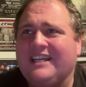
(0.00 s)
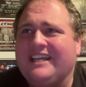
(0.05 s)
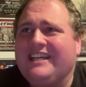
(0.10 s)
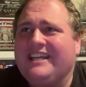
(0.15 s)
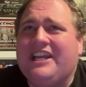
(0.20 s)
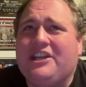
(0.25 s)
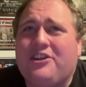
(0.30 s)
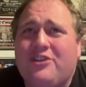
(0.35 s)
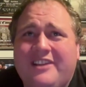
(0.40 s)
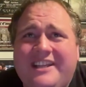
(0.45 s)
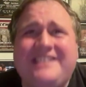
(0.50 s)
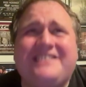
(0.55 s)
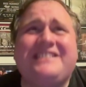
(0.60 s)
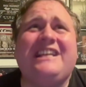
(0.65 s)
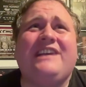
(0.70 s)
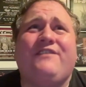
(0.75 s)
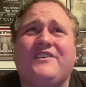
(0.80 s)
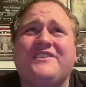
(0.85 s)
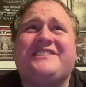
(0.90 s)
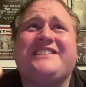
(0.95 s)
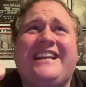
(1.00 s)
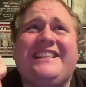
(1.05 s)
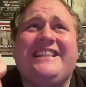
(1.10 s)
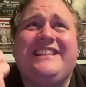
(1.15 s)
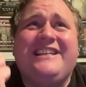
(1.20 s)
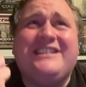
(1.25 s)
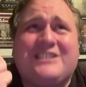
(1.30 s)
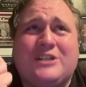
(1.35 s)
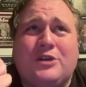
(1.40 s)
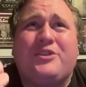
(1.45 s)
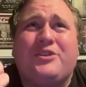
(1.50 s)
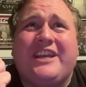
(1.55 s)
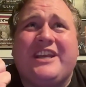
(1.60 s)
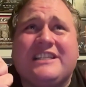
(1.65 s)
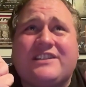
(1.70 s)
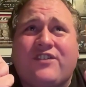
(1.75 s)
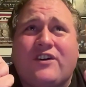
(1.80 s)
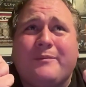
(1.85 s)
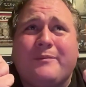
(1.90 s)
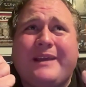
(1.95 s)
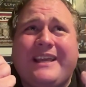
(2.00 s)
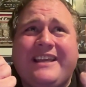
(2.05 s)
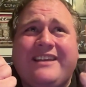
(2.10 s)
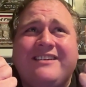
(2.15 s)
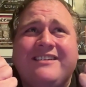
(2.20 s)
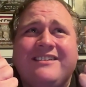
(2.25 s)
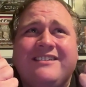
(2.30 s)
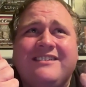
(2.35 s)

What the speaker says: "Can you at least see if he'll sign these 2 things for me?"